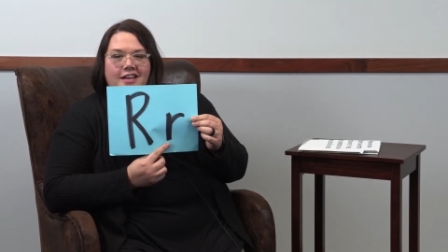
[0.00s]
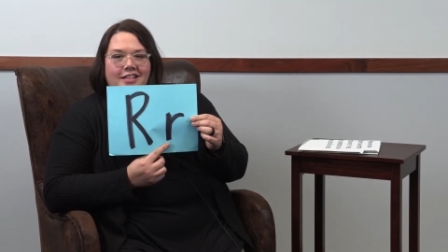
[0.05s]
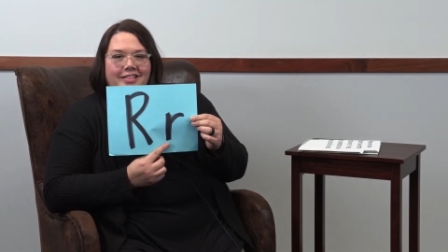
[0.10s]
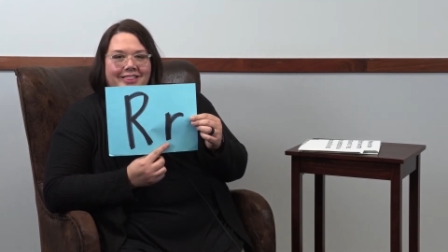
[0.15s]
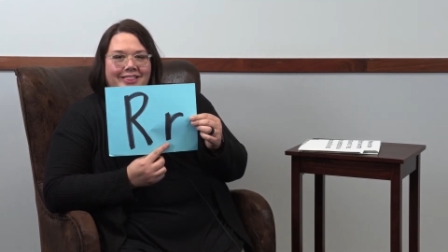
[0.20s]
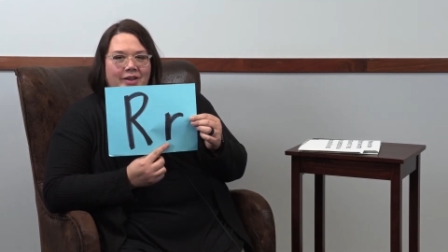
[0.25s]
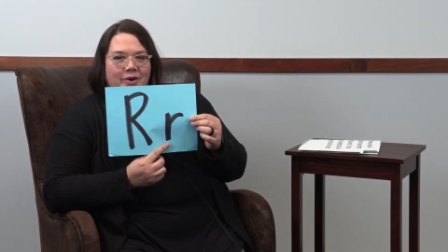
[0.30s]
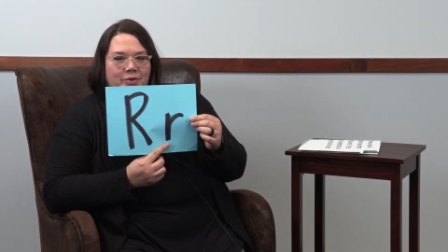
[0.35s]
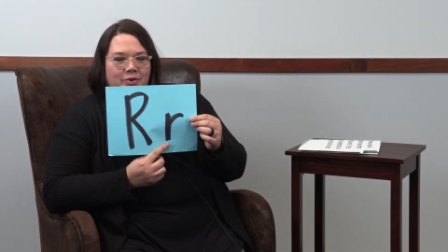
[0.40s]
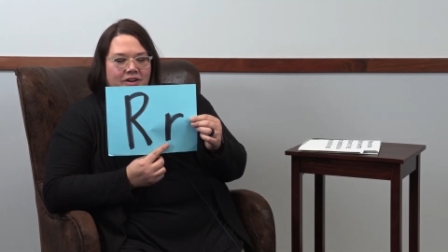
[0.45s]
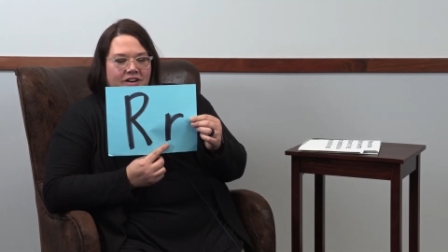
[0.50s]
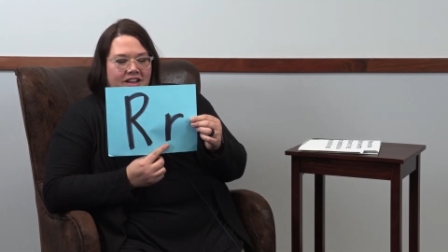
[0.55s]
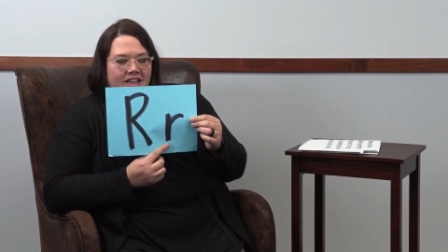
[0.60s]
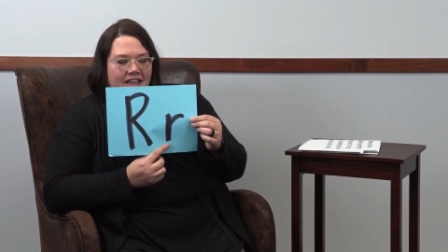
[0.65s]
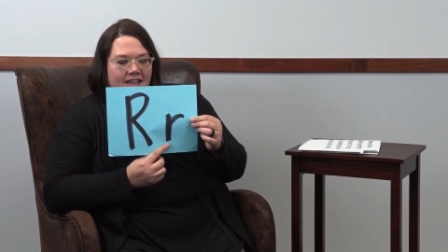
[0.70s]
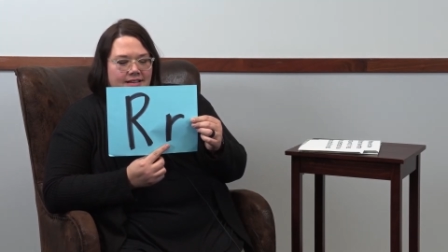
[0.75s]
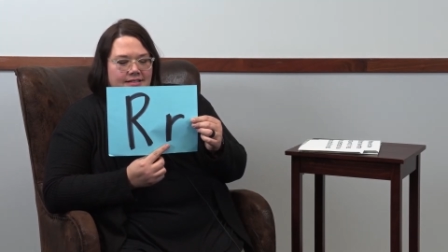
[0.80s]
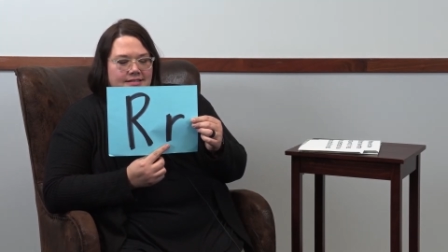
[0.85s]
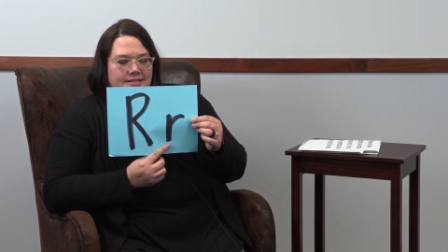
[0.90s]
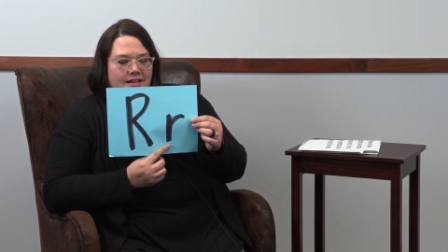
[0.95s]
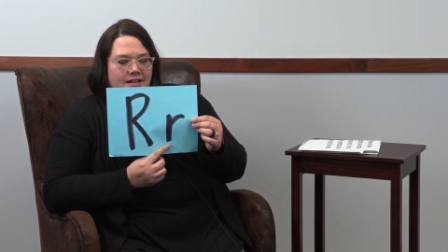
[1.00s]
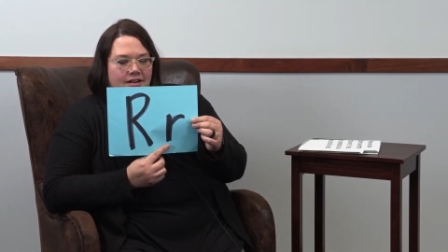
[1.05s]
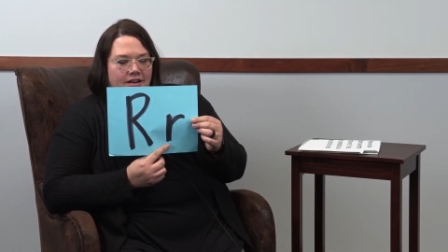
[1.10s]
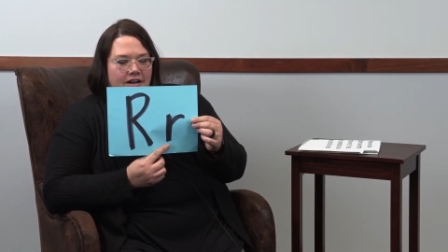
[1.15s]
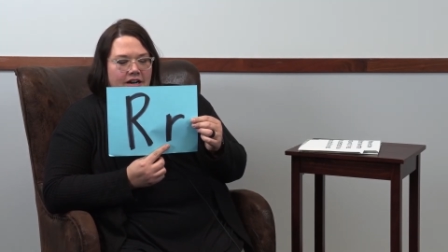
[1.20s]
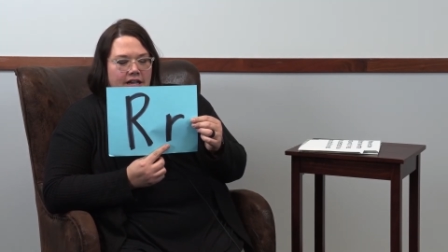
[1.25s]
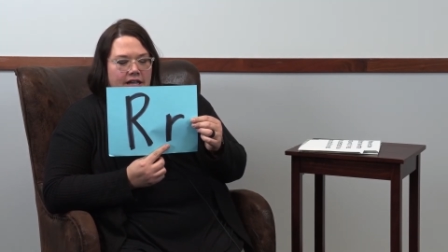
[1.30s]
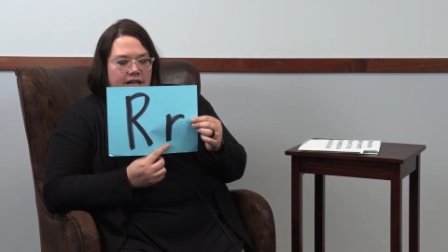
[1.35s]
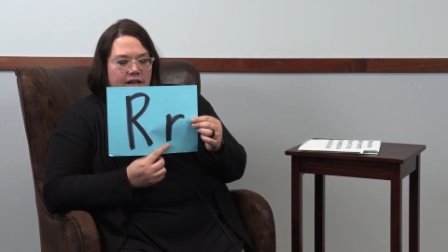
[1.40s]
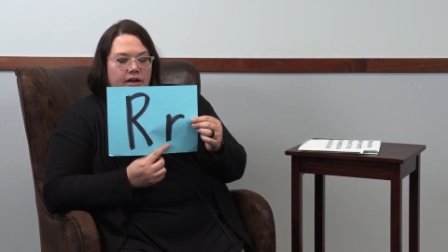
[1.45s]
lowercase r
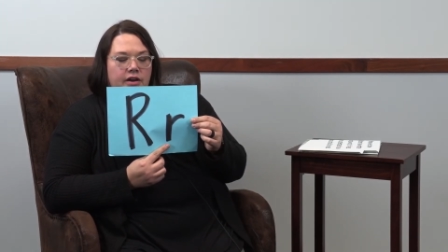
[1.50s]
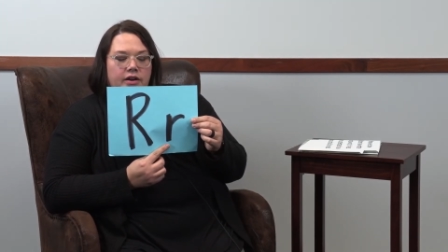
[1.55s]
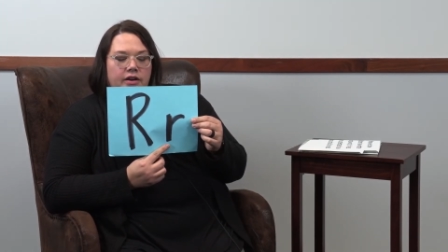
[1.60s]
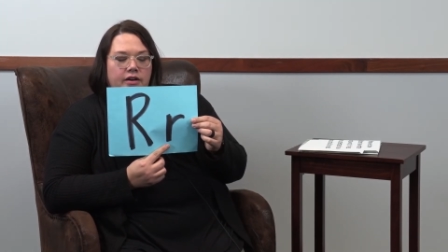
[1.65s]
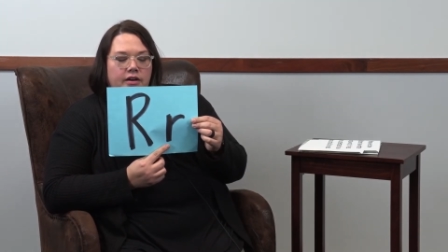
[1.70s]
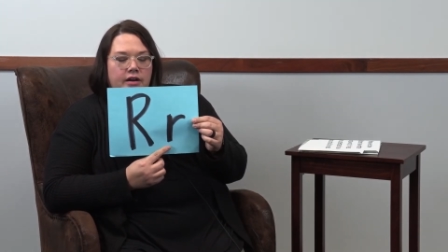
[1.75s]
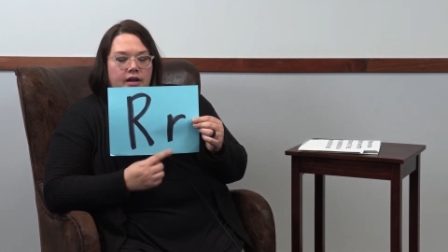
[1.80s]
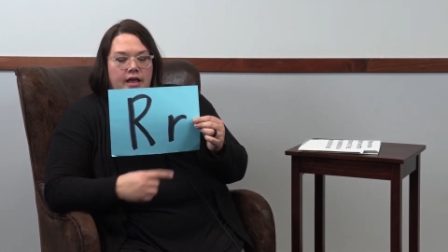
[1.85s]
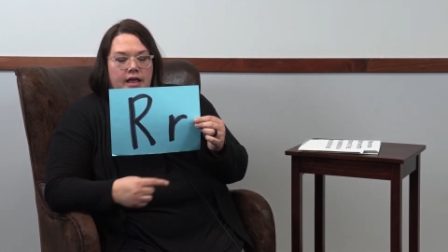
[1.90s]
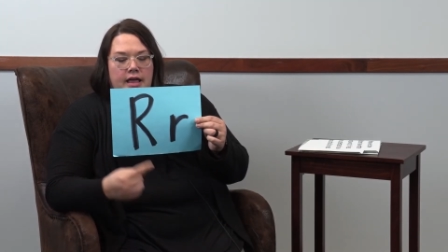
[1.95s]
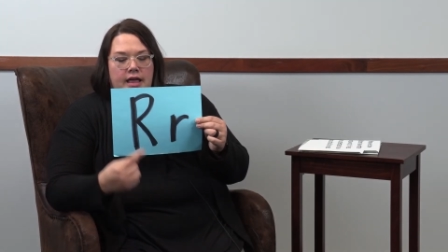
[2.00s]
here.